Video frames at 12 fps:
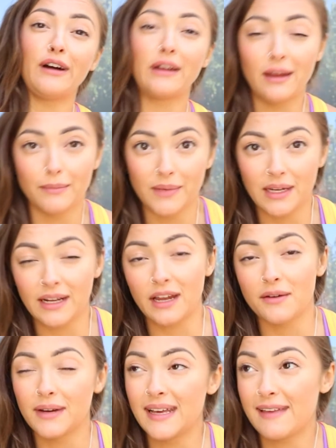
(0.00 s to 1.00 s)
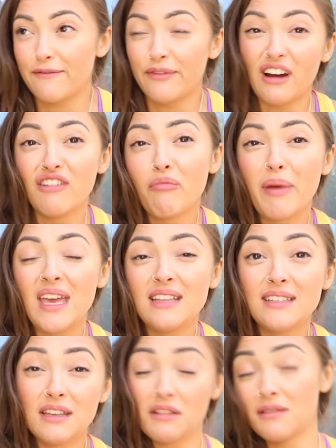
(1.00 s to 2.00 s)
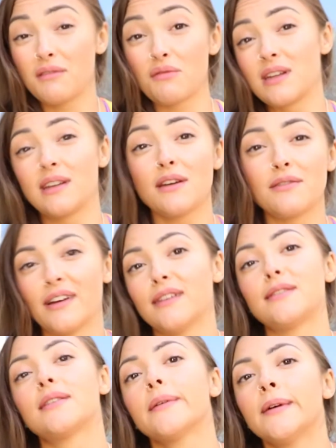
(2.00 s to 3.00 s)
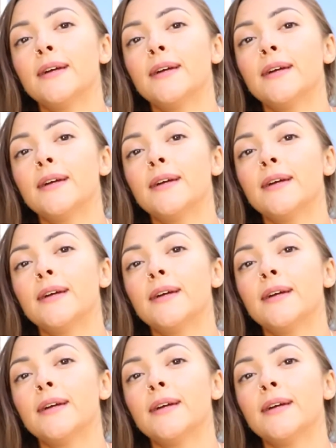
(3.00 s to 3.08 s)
fuck it, I'm gonna go and eat 5 pizzas and 3 donuts.